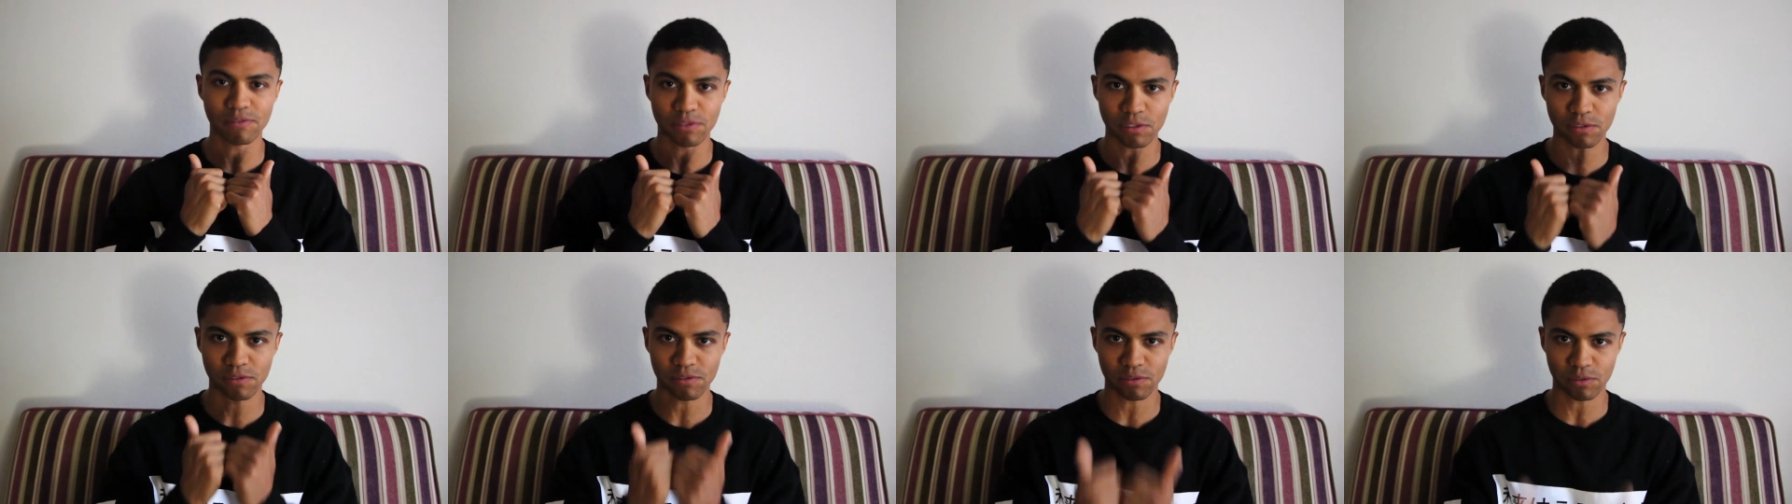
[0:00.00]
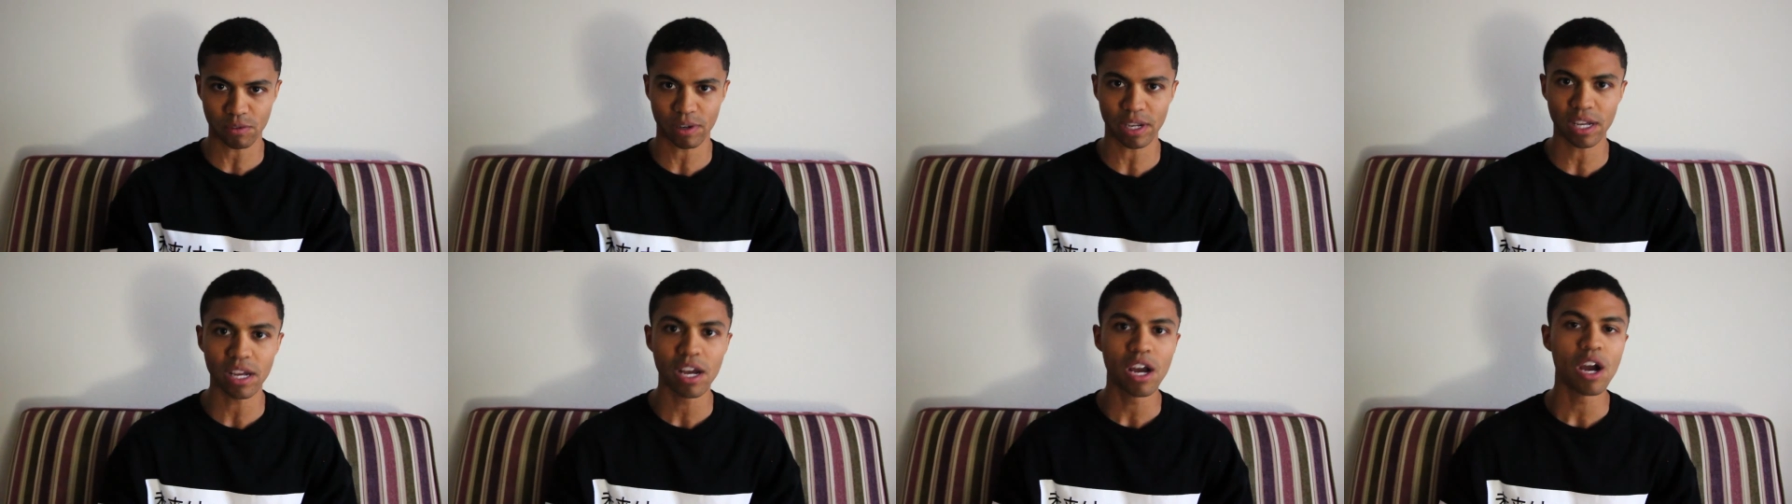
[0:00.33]
for
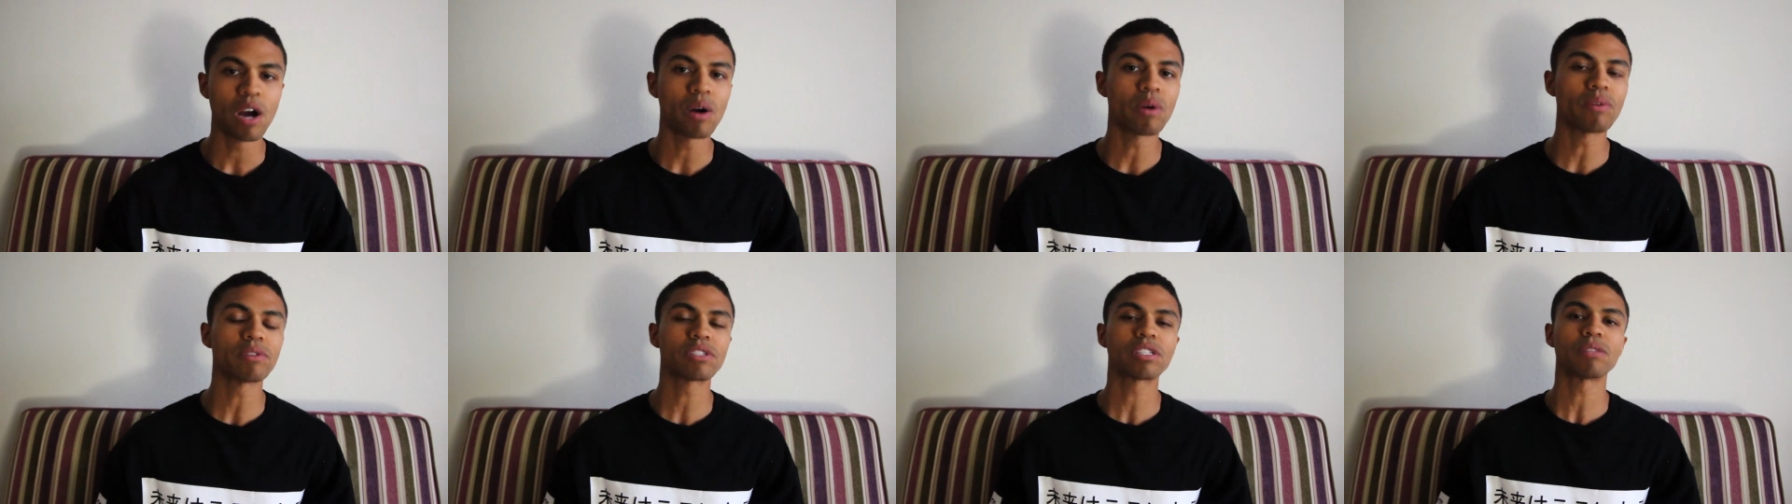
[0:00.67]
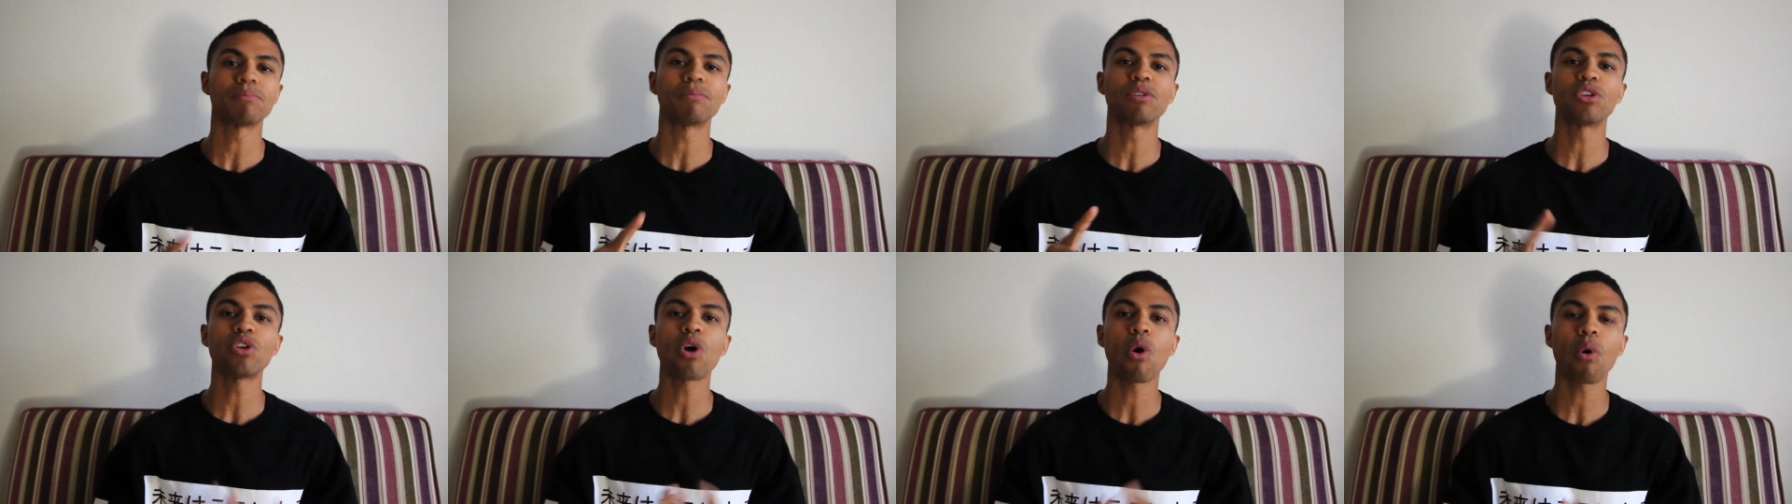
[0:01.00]
free. We went to the
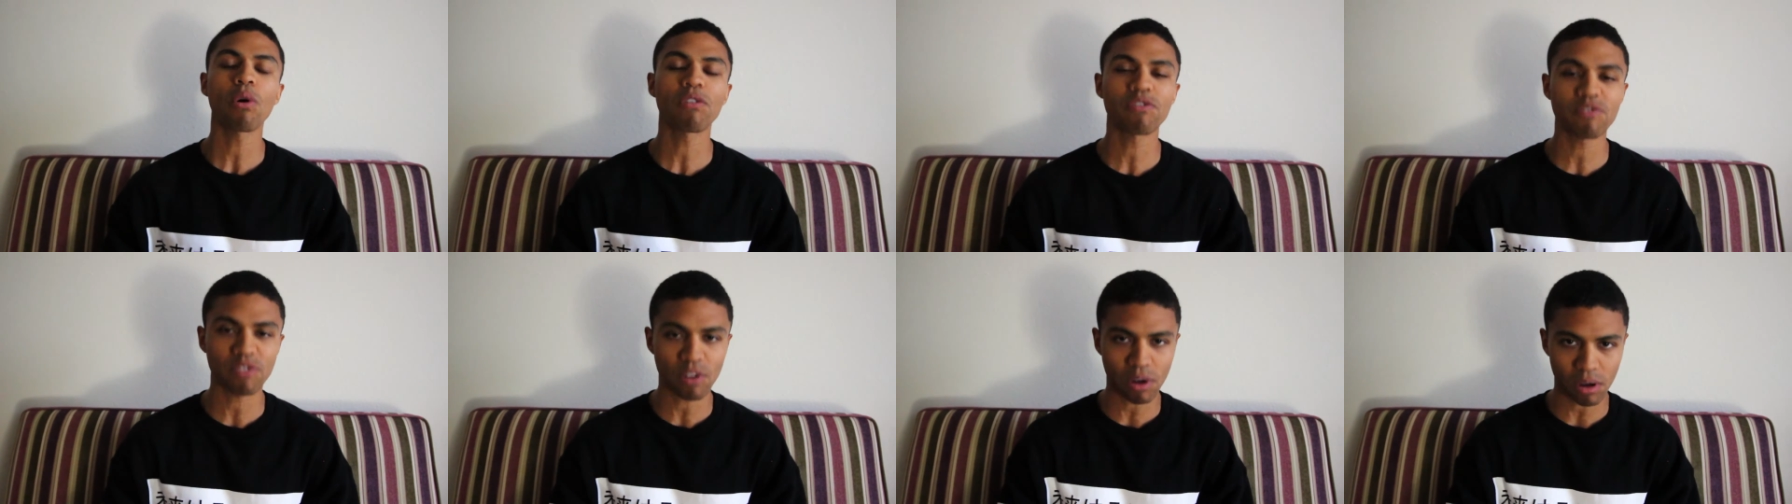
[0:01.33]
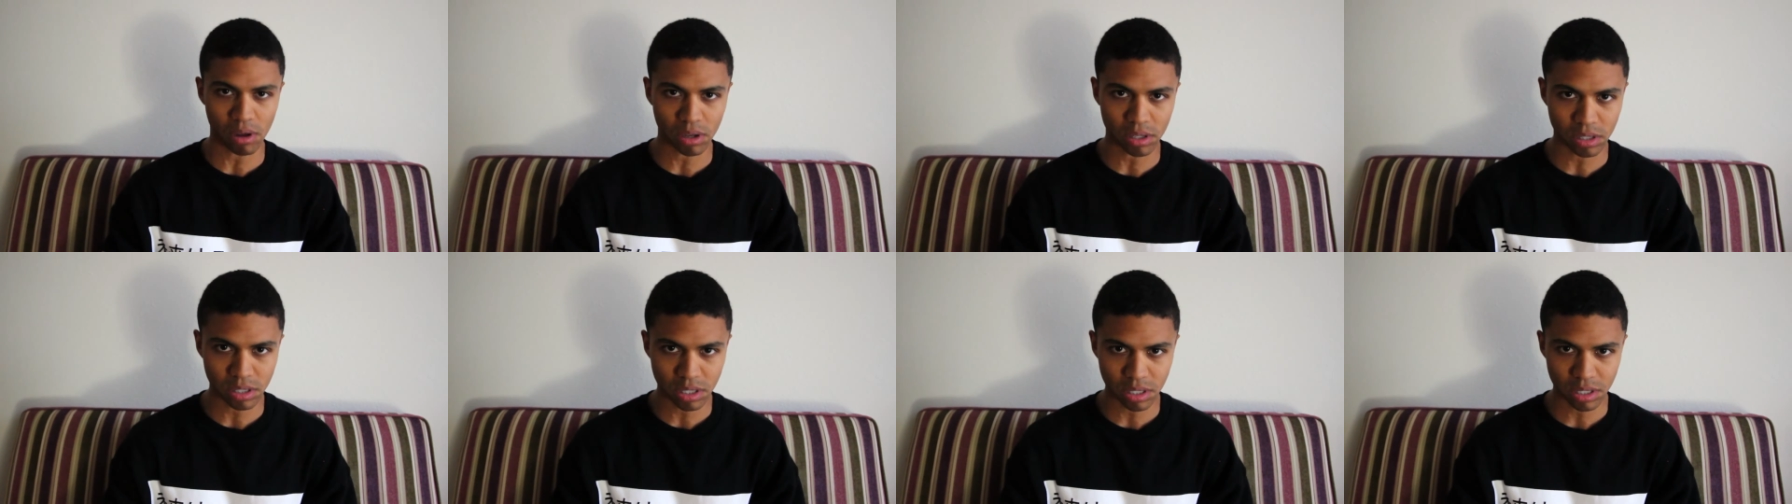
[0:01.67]
Manoa
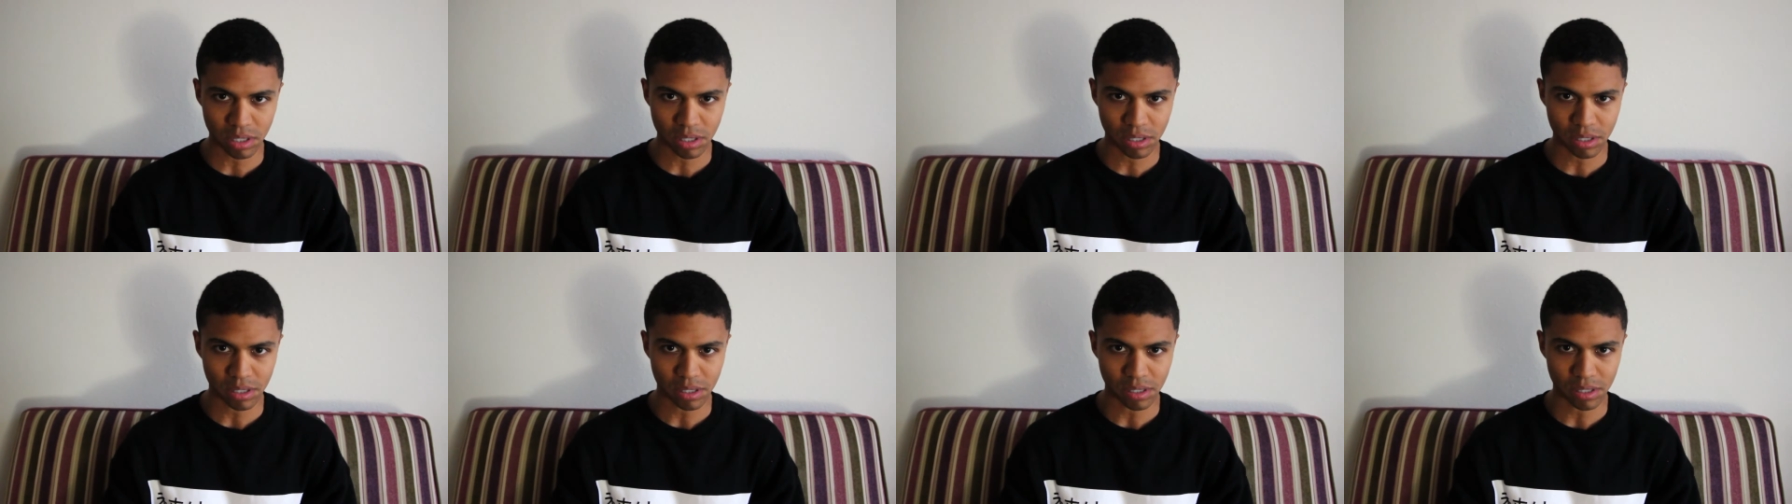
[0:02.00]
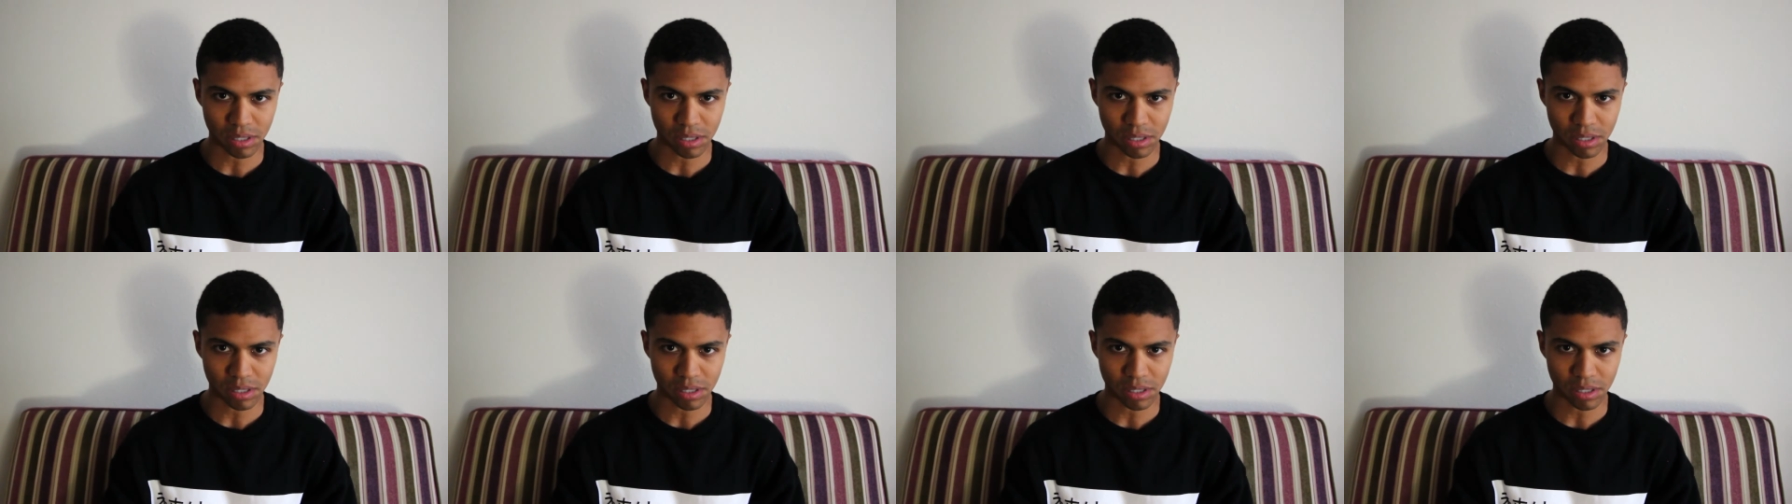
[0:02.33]
Falls,